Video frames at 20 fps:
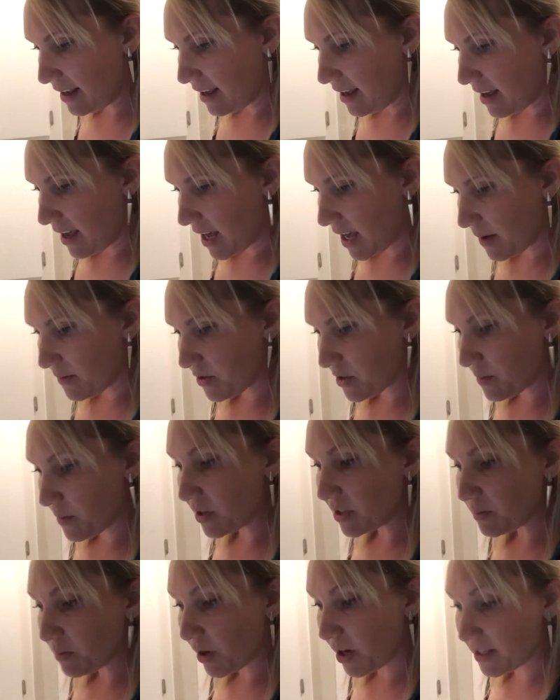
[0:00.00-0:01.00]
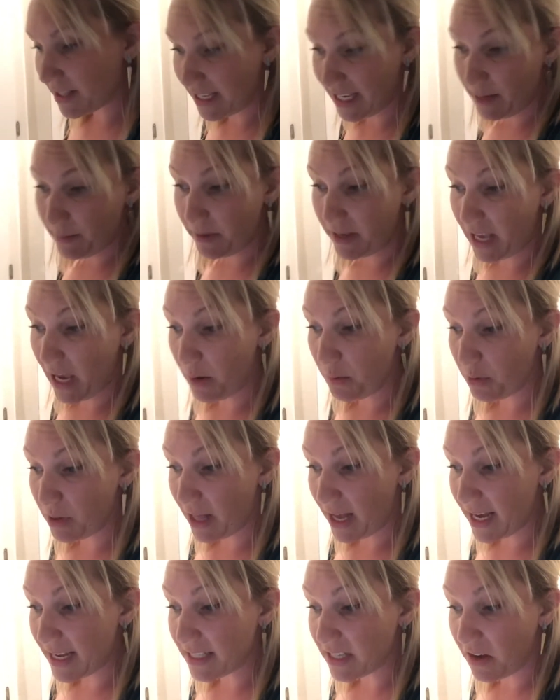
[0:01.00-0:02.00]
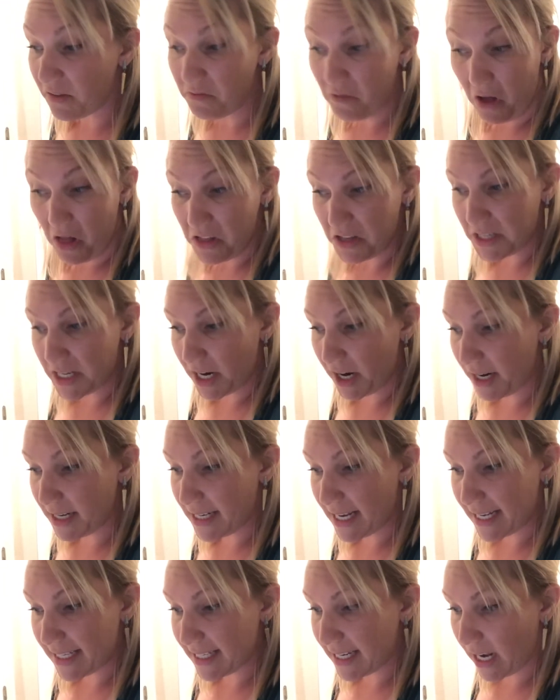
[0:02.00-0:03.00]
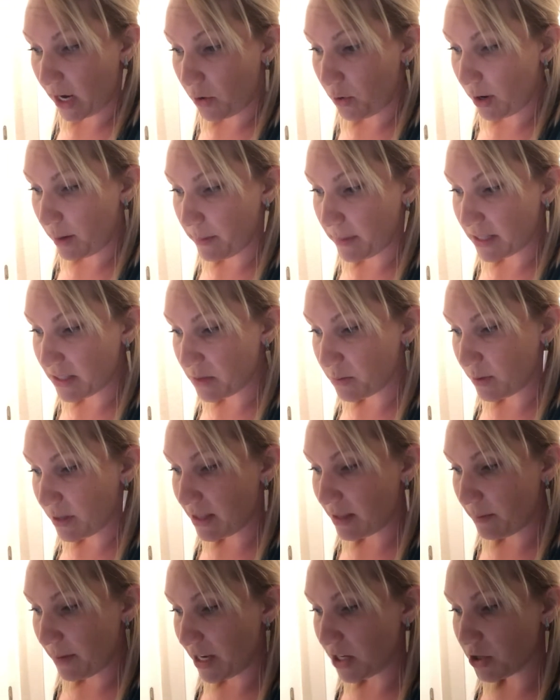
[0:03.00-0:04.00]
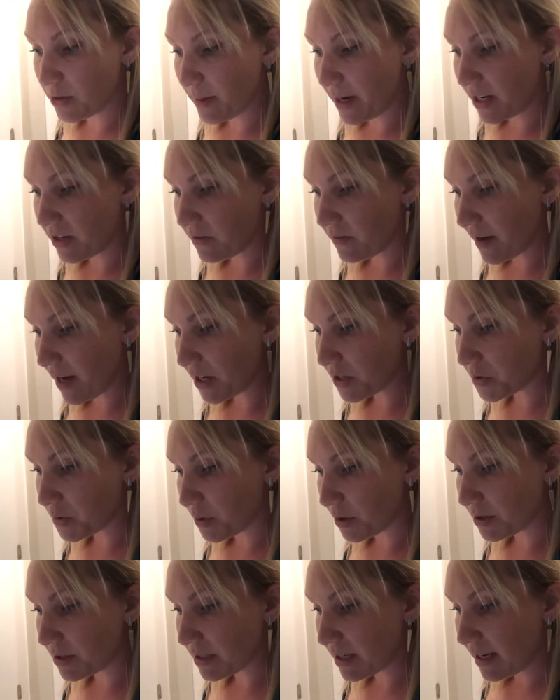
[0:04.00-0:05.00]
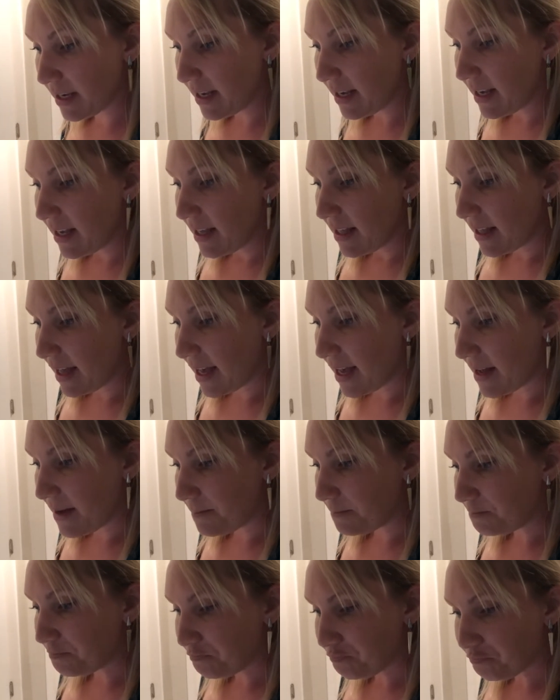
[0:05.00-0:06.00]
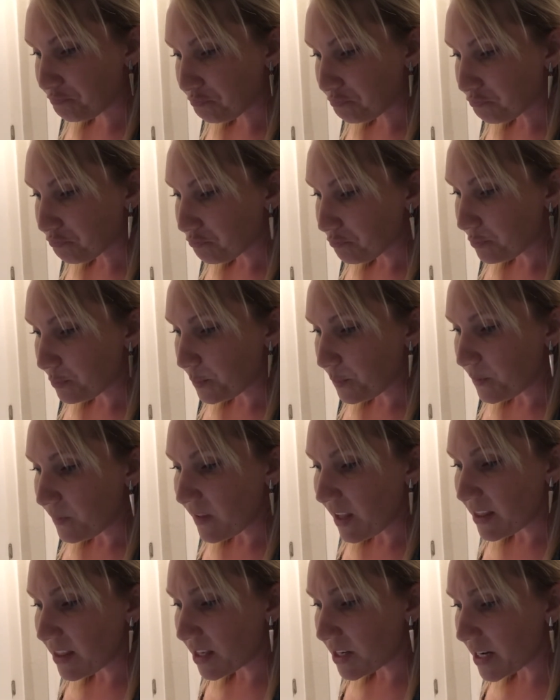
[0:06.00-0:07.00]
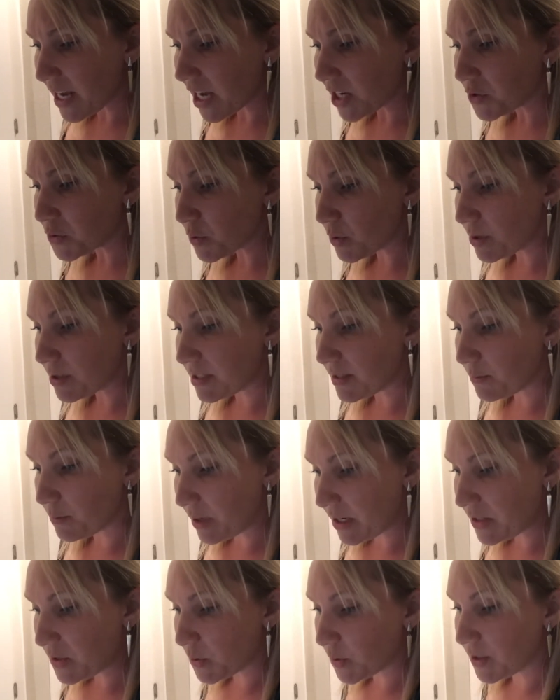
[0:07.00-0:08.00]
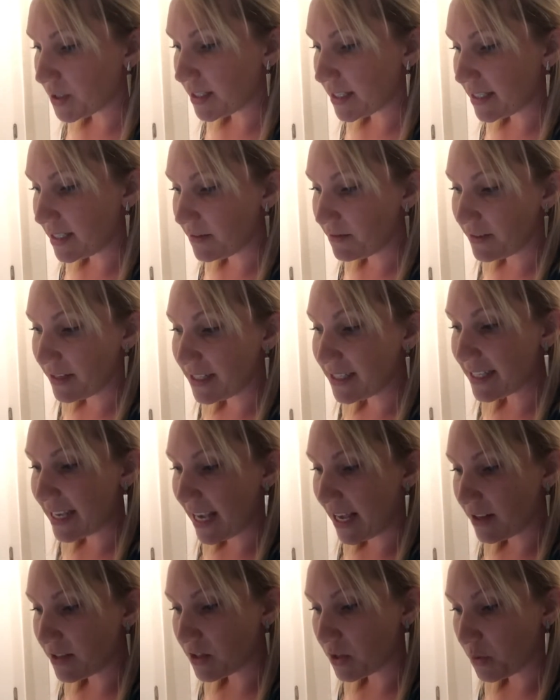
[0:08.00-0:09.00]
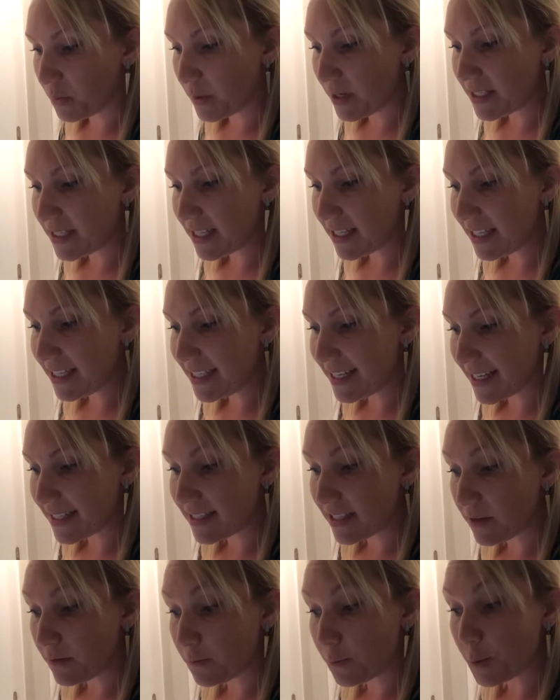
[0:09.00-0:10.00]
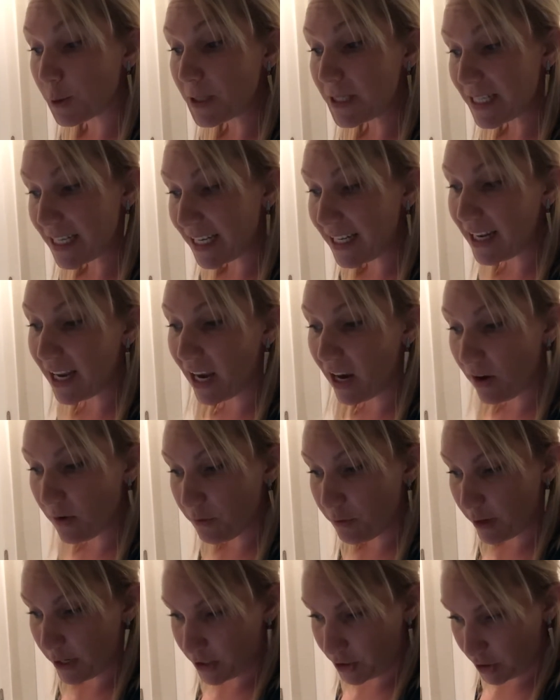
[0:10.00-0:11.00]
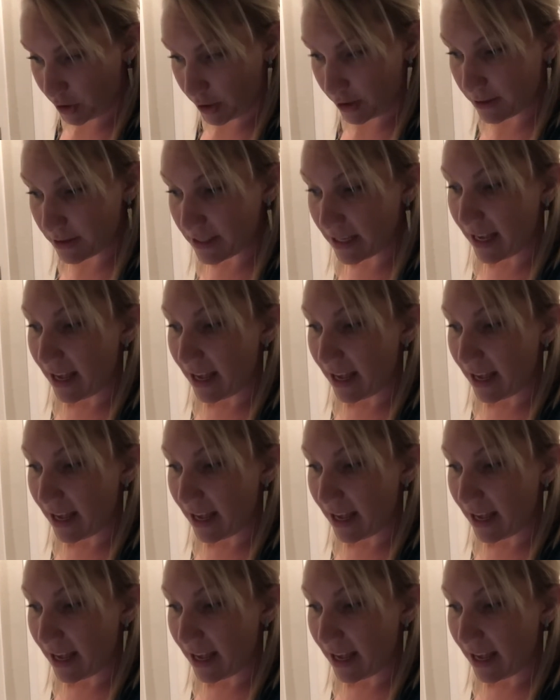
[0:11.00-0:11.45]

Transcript: For the most part, the EPA relies on voluntary testing agreements with the major manufacturers. The Natural Resources Defense Council recently tested 14 air fresheners